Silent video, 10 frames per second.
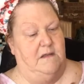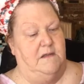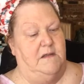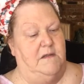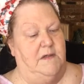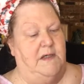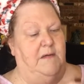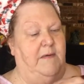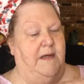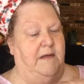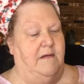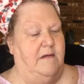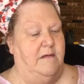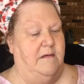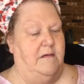So anyway,
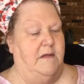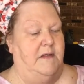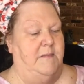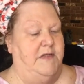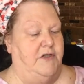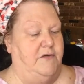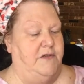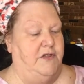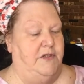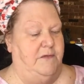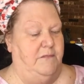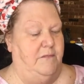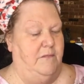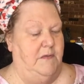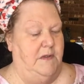let me show it to you.
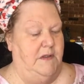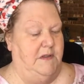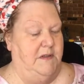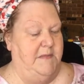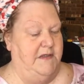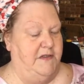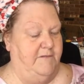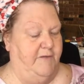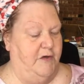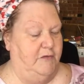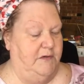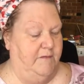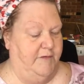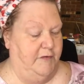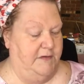Let me just fold,
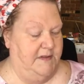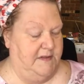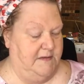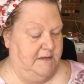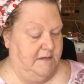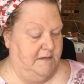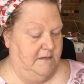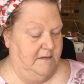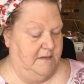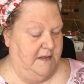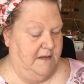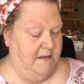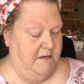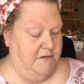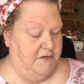fold this thing
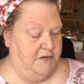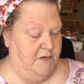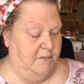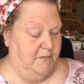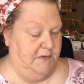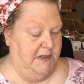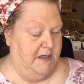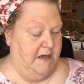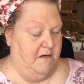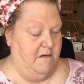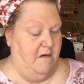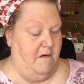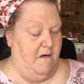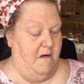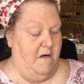under so it won't leak out
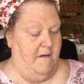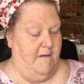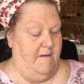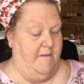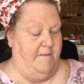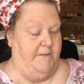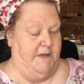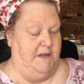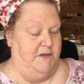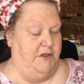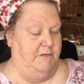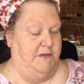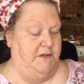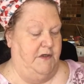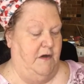and show it
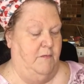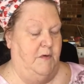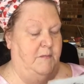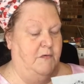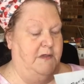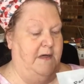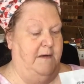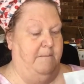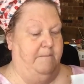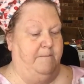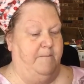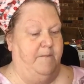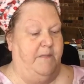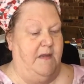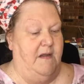to y'all one more time.
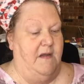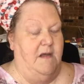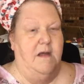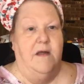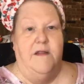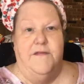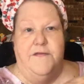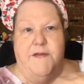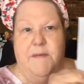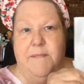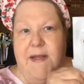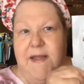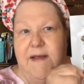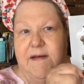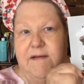
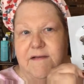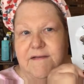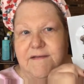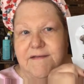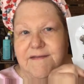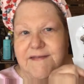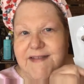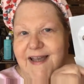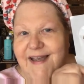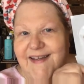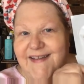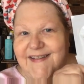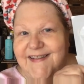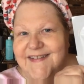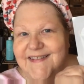Thumbnail, yay!